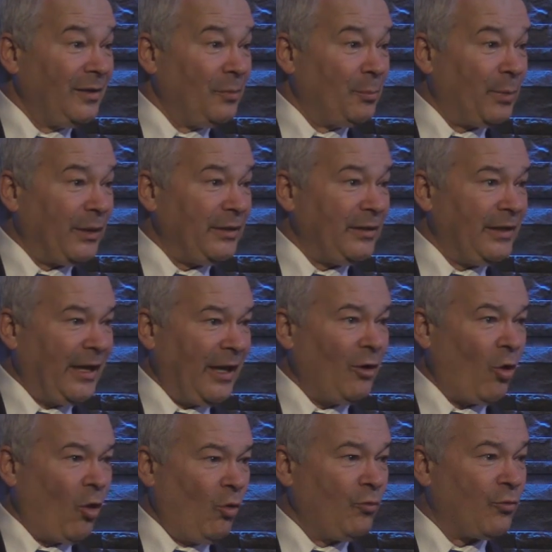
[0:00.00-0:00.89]
But get
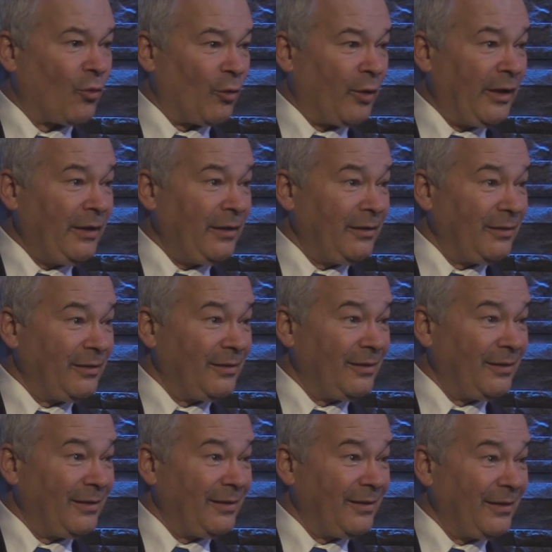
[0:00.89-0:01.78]
over it,
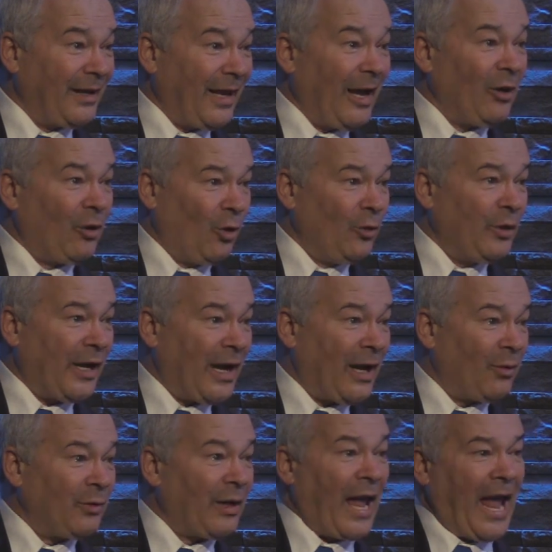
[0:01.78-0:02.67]
go
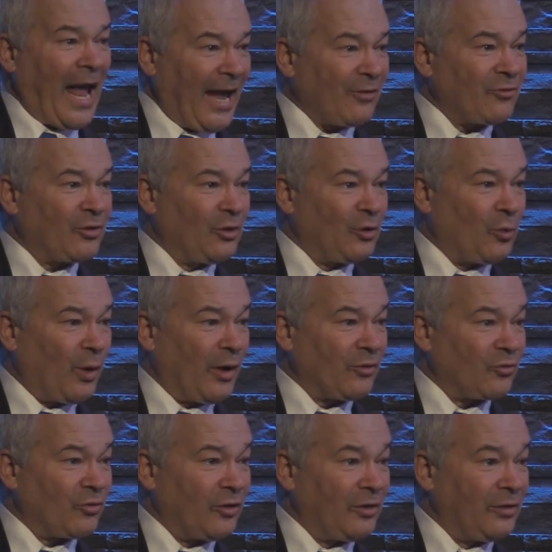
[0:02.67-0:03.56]
down, ask a
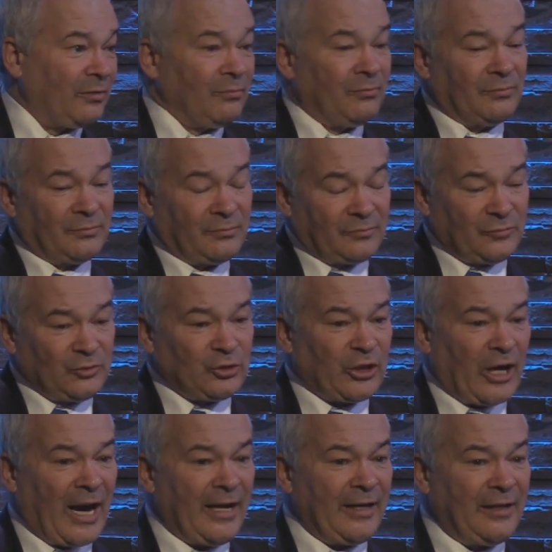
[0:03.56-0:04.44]
question.
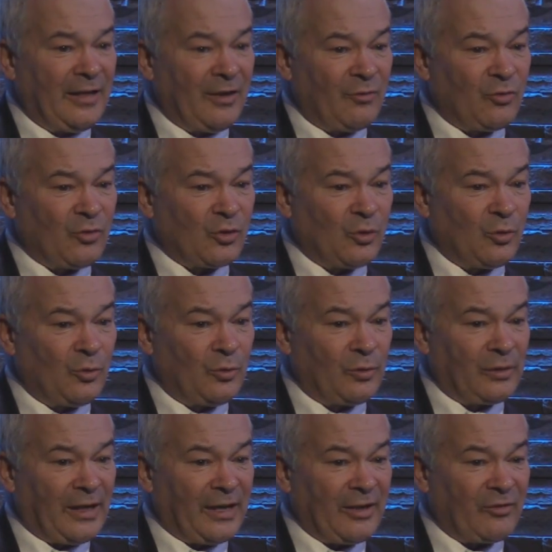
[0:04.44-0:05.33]
Shine gives you,
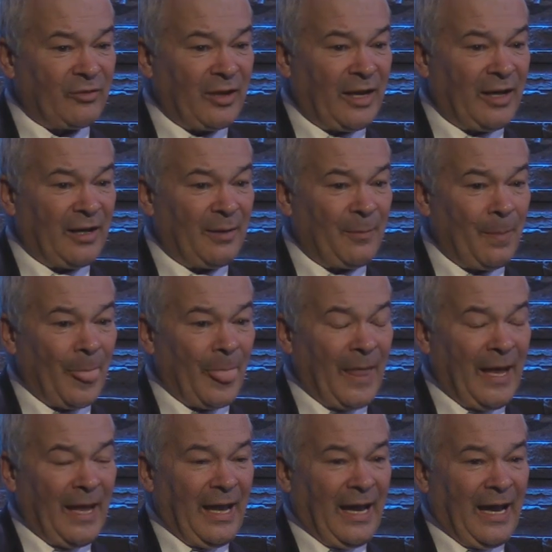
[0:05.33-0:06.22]
like I say,
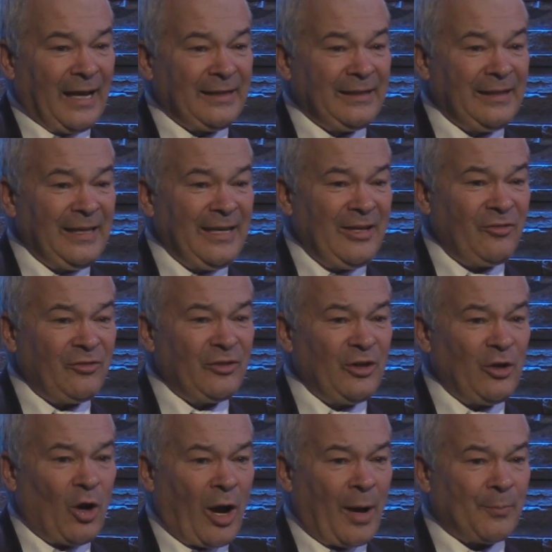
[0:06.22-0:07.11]
at least
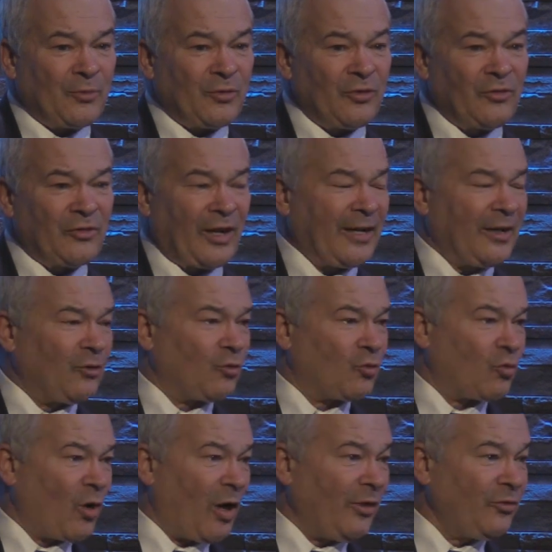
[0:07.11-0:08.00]
the options I can
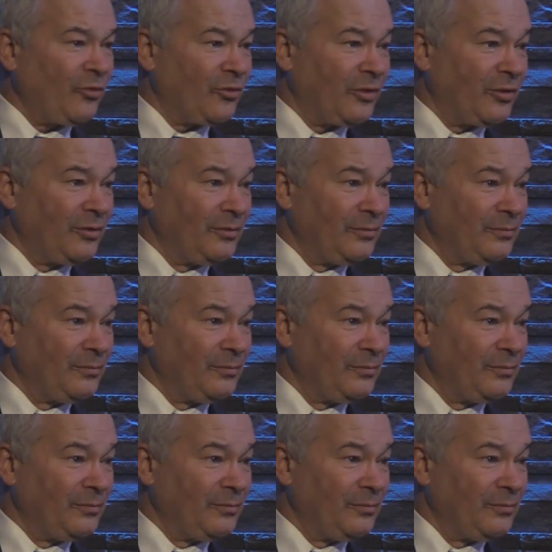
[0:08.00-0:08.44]
trust.